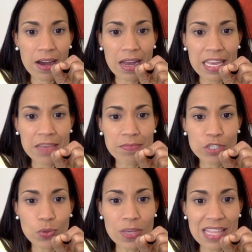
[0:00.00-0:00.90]
in
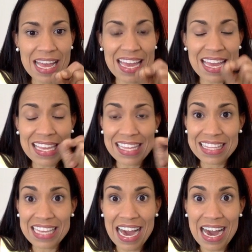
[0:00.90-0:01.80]
between the A and
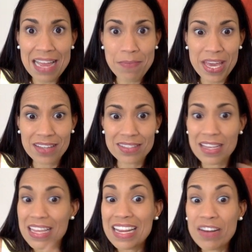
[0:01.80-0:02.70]
the I band.
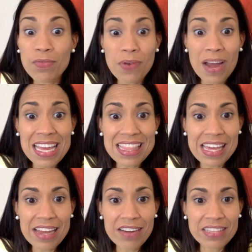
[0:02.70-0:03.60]
Right
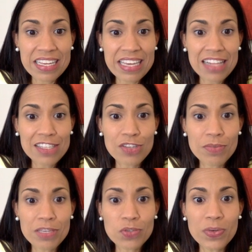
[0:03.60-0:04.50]
there, the calcium
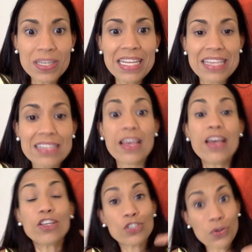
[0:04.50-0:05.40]
is released,
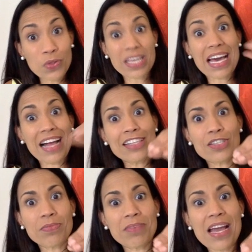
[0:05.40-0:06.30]
so the
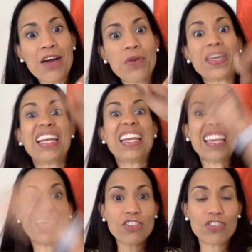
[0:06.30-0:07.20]
calcium now can
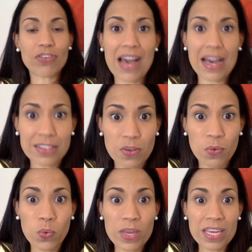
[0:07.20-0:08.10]
interact
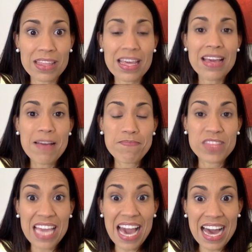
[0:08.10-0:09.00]
with
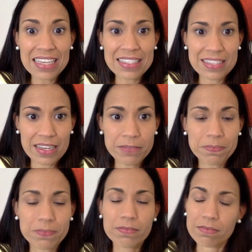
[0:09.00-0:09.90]
the actin
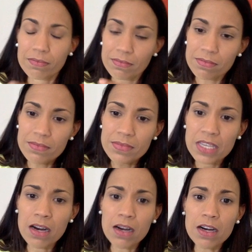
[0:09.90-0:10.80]

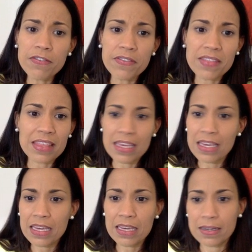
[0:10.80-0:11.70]
of
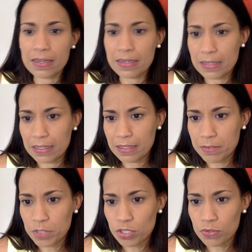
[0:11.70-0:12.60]
the, let me
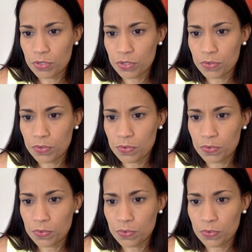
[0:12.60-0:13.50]
show you
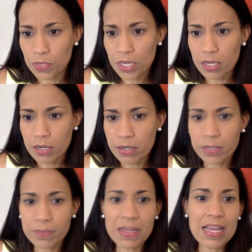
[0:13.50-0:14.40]

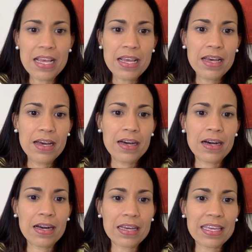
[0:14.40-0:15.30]
here,
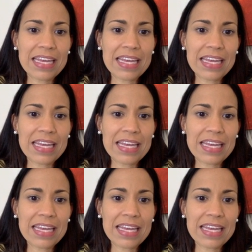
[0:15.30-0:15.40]
can